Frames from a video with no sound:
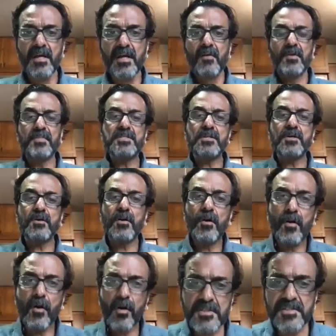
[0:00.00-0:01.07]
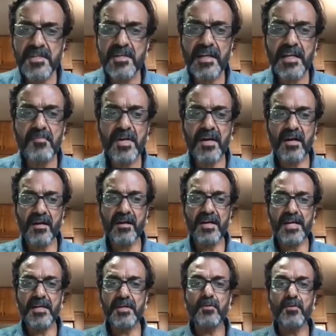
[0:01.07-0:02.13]
One must constantly be
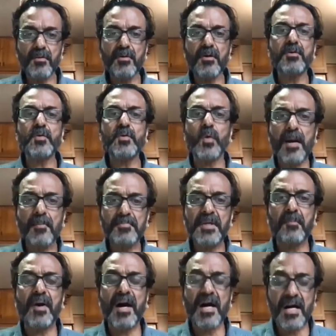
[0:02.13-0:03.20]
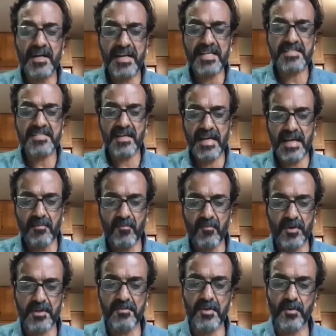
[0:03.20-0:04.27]
hungry to up the bar, raise the game,
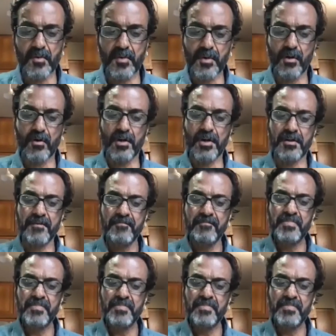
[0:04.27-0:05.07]
whatever you want to call it.